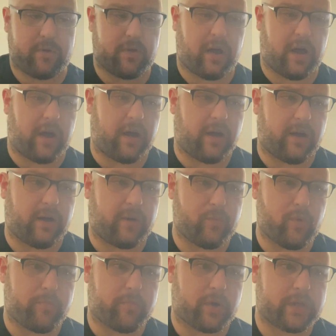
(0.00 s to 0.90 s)

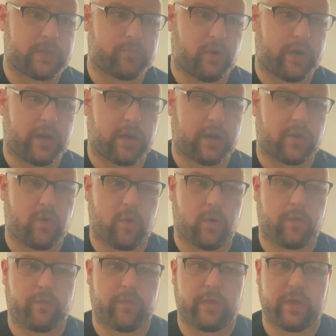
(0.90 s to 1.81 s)
The price point on a
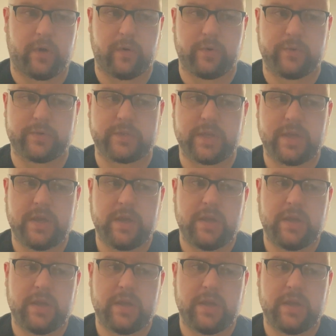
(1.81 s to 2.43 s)
core for those